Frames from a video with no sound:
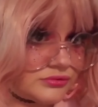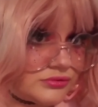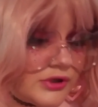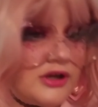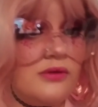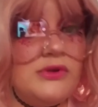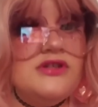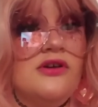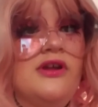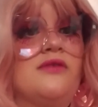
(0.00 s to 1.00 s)
I normally don't
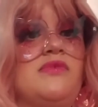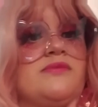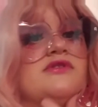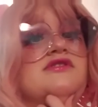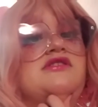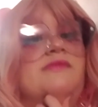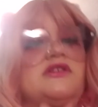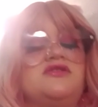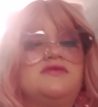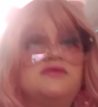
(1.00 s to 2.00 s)
like when people can see my
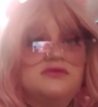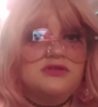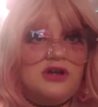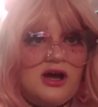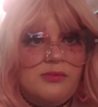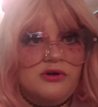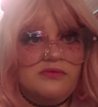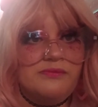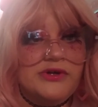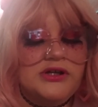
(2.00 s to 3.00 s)
gobble,
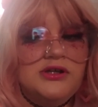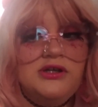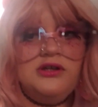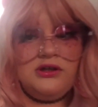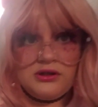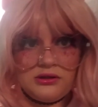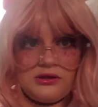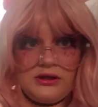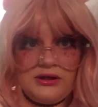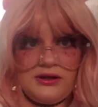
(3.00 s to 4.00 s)
but
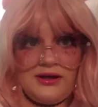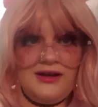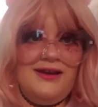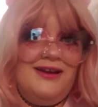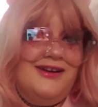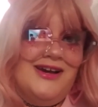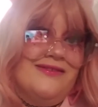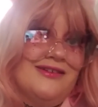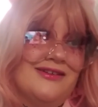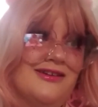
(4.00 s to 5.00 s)
I don't have a
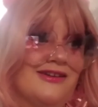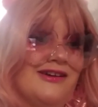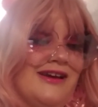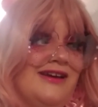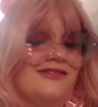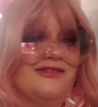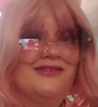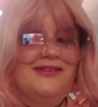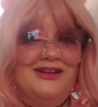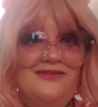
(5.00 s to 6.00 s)
good angle,
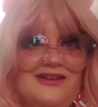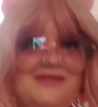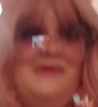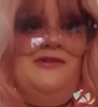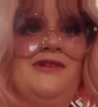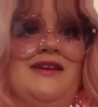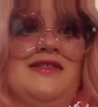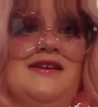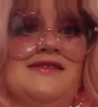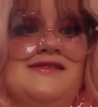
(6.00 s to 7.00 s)
and every time I go like
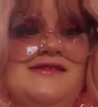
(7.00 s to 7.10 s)
this,